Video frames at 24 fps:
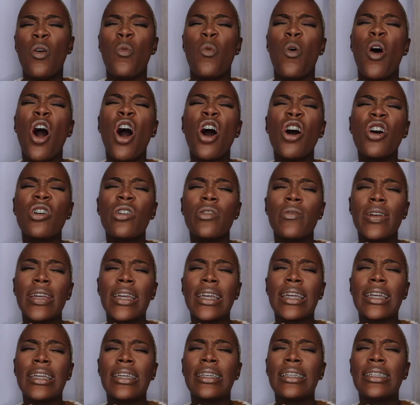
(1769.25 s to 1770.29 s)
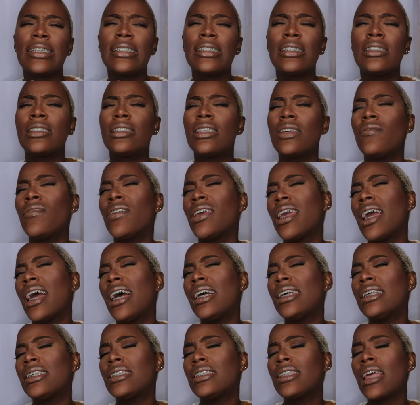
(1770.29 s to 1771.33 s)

walgreens cvs